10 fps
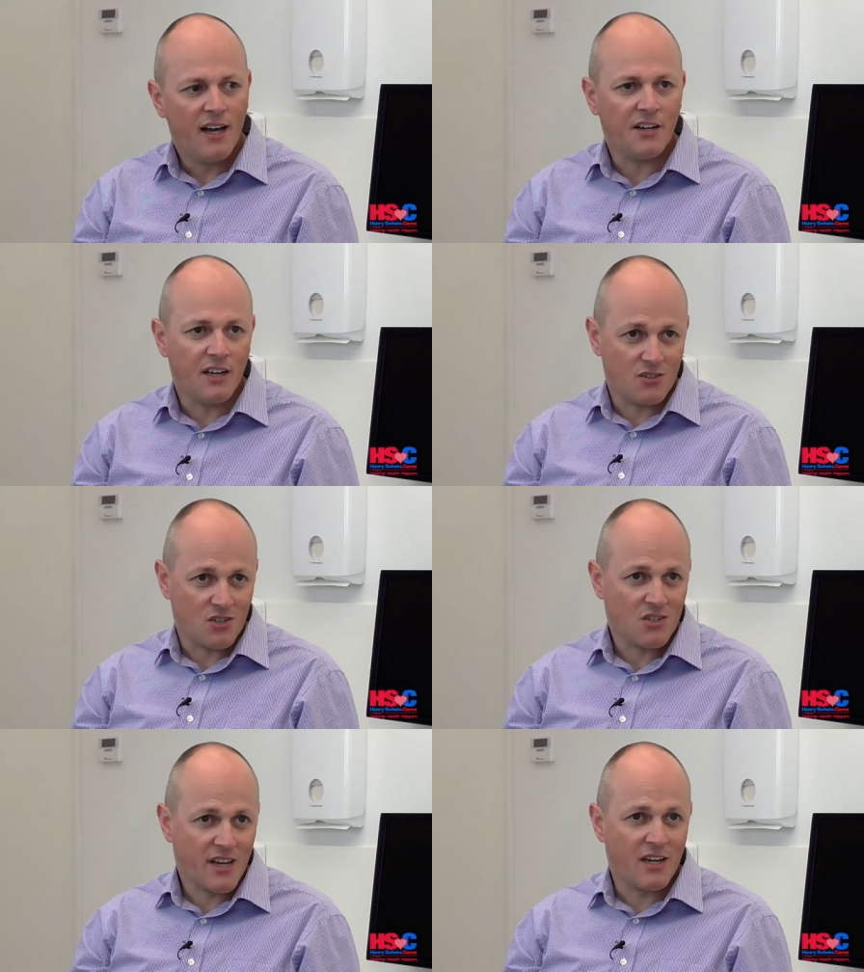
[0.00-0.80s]
And yet, as
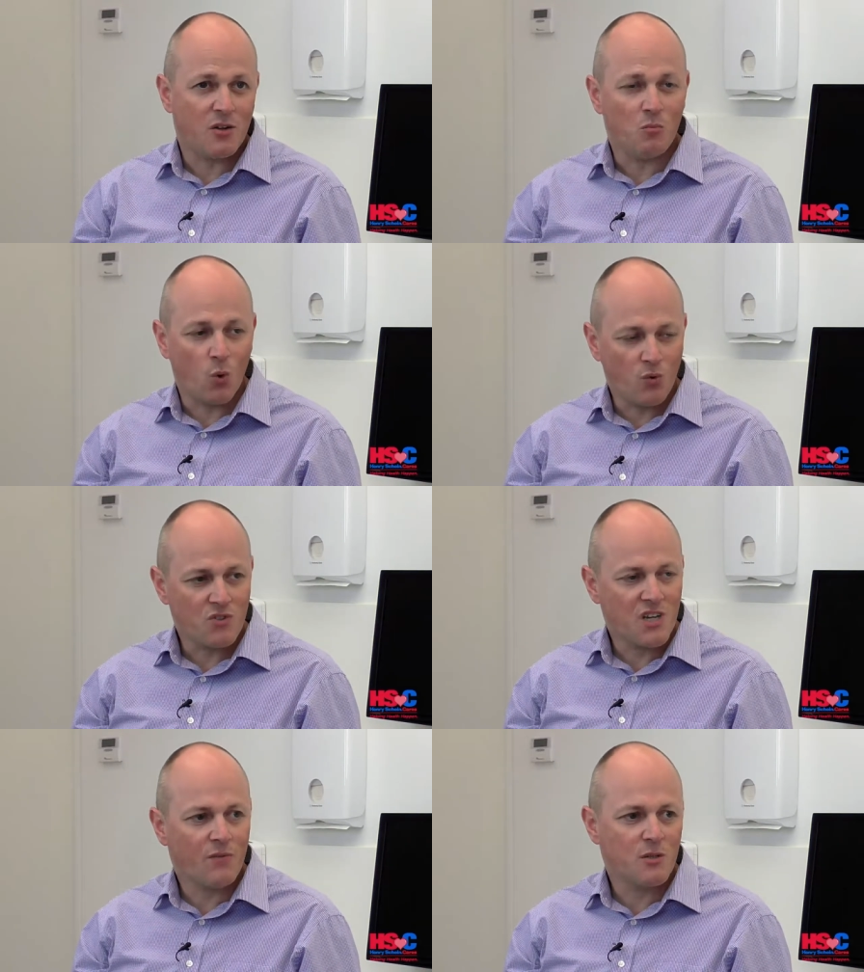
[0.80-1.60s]
I say, more than
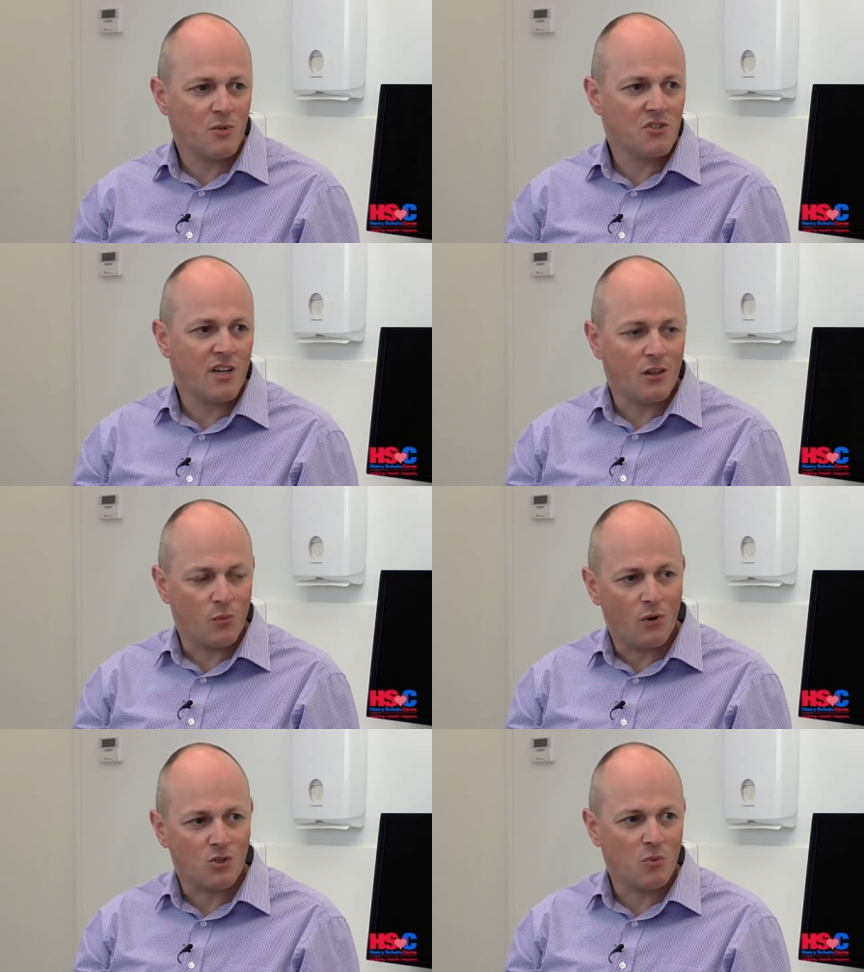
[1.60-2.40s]
70% of the
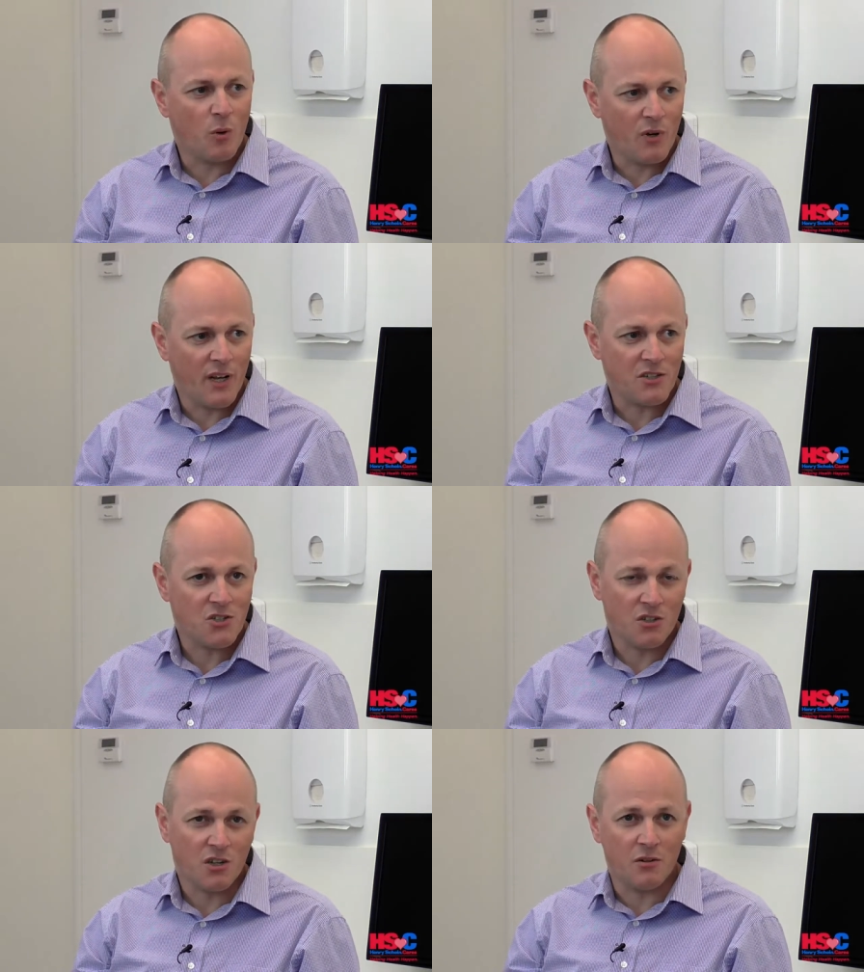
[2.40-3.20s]
world's
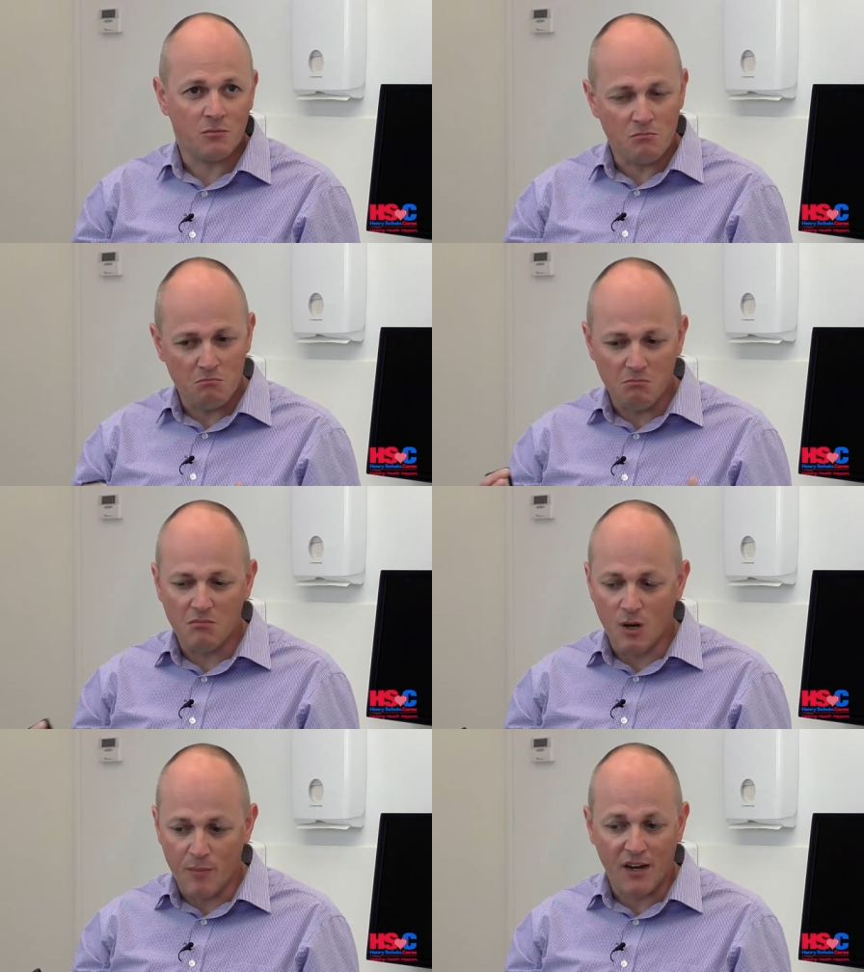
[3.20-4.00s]
population and
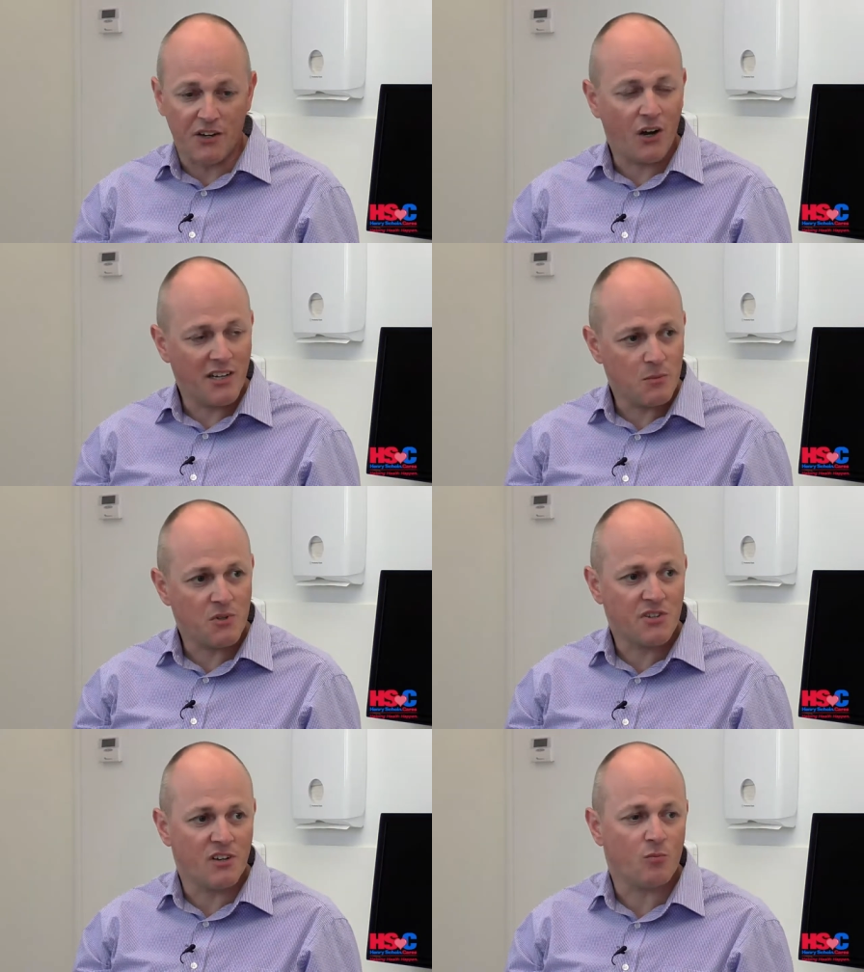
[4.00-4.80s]
about
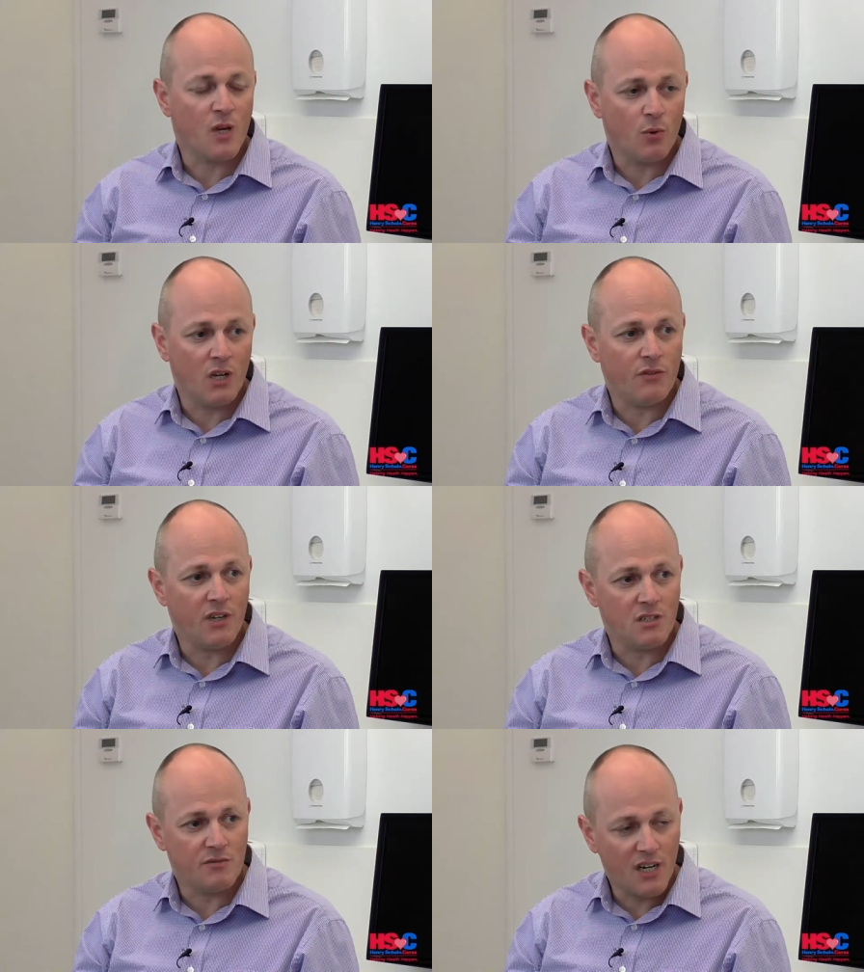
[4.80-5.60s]
90% of people
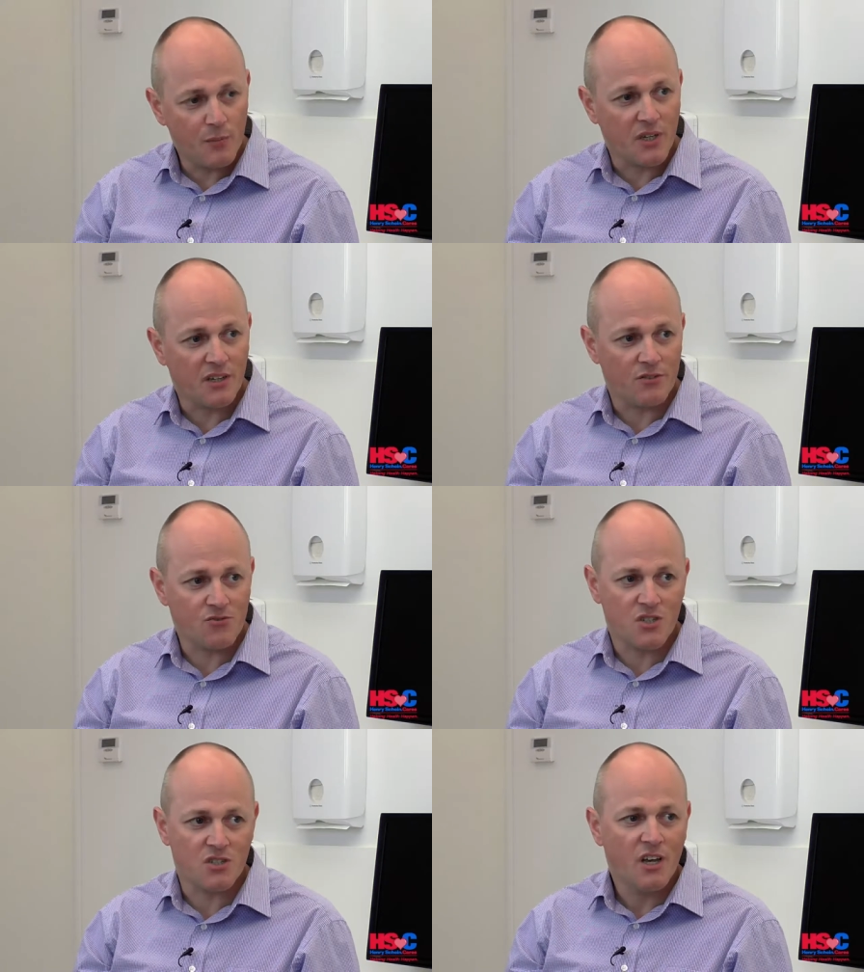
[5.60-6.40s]
living in developing
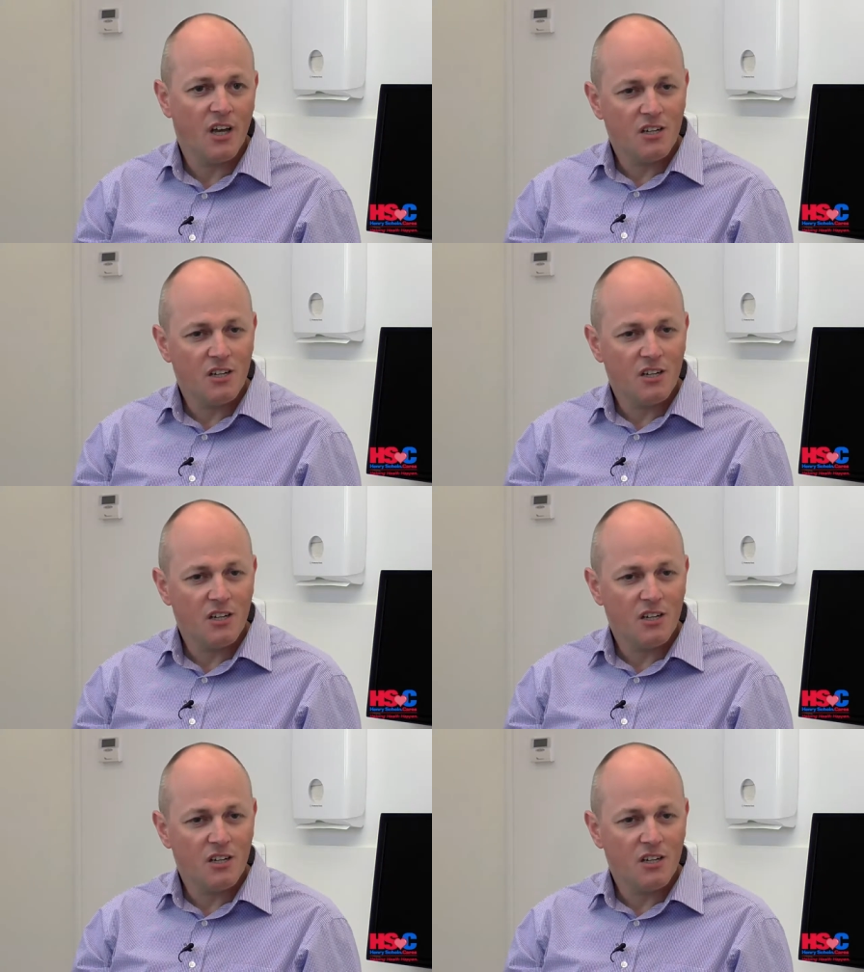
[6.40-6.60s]
countries